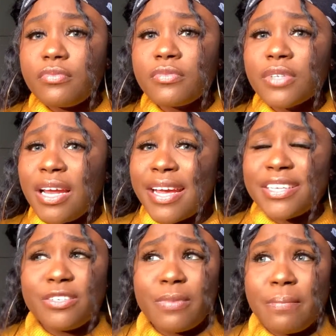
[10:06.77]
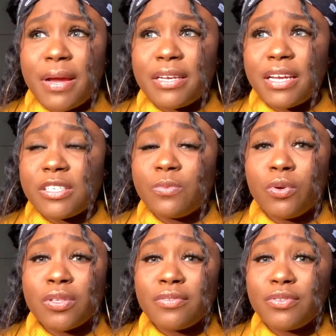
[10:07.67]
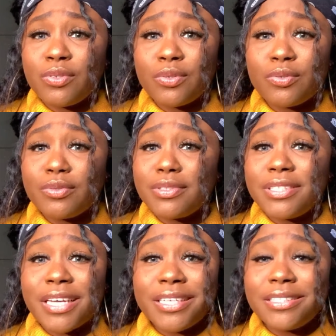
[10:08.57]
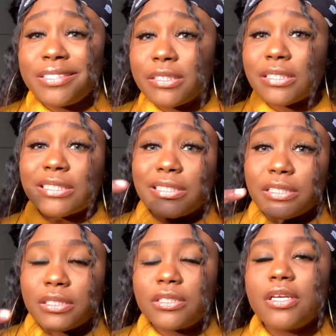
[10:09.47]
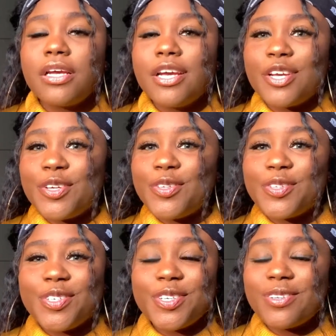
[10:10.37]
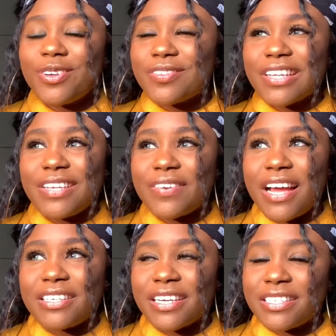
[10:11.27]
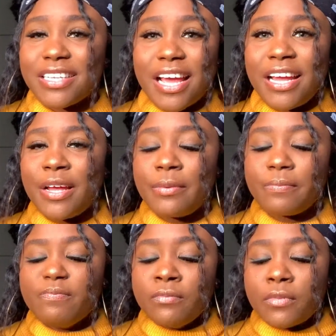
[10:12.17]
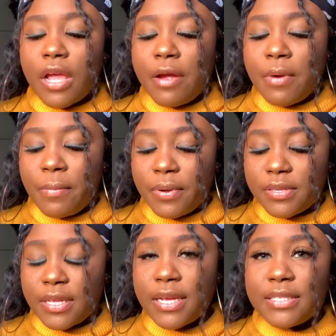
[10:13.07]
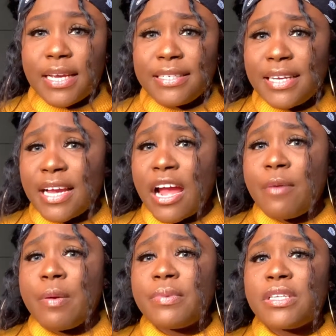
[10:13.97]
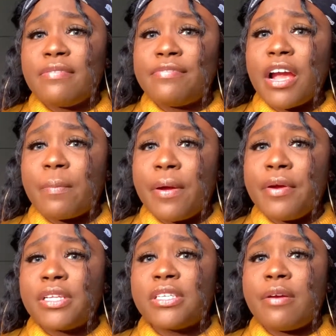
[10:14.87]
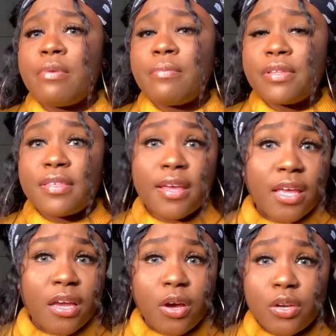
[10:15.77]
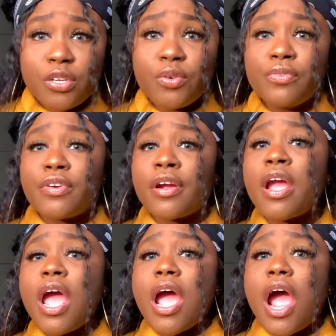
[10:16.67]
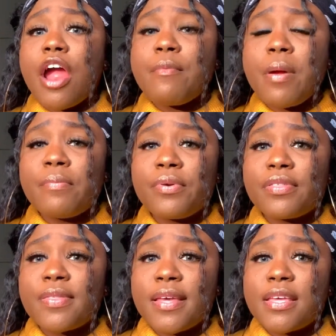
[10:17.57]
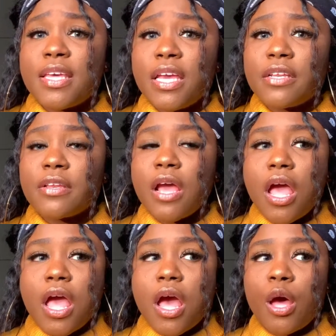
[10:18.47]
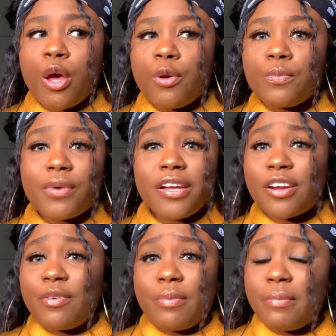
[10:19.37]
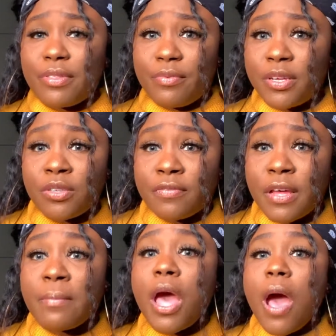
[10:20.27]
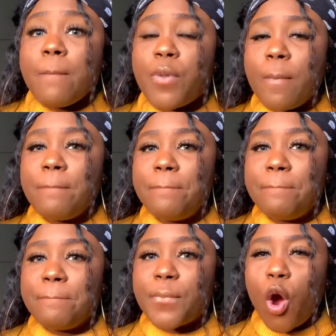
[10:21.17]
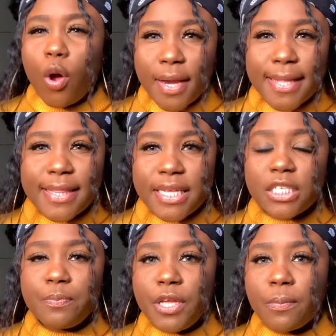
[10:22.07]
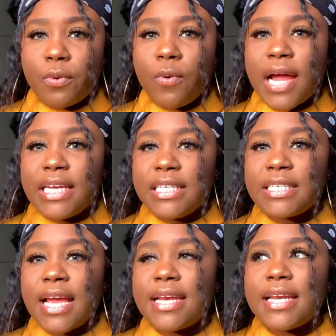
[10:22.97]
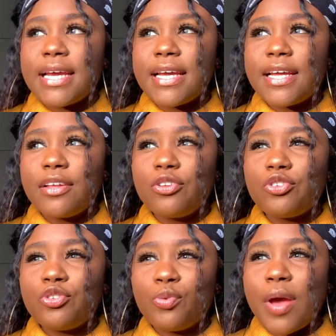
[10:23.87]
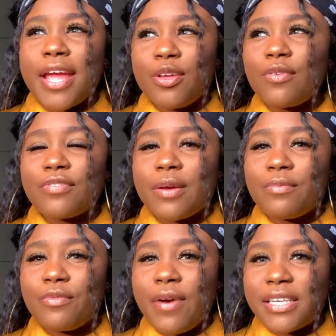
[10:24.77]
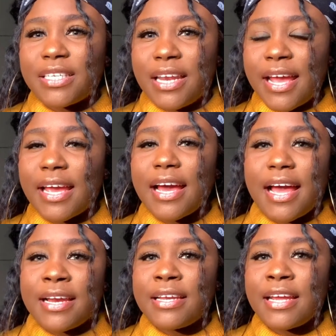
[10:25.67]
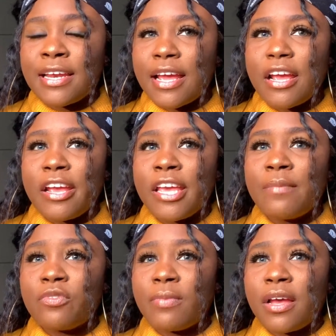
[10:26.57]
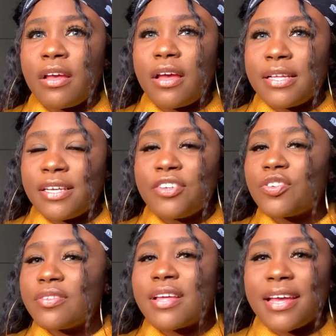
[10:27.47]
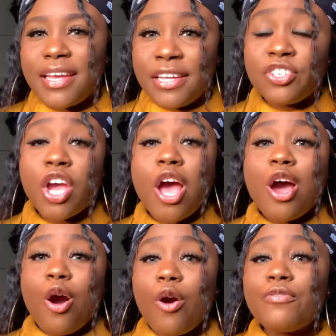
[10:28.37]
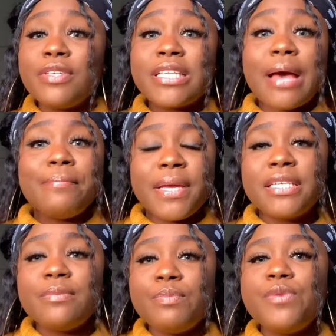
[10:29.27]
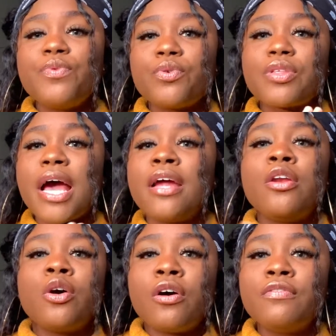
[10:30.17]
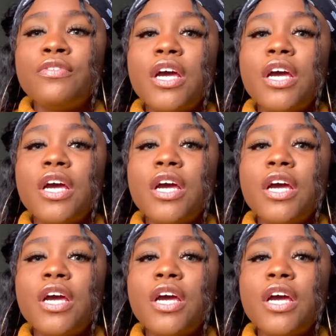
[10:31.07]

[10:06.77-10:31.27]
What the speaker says: I like Chimamanda's books, even though the ending she lost cliffhangers. I remember saying Ted Dekker, I remember saying Frank Peretti, I remember thinking Colin Hoover, I remember thinking, I can't remember the rest of them, but calling these people, and he said, do any of them write alike? And then it came to my attention that each of these amazing people that I loved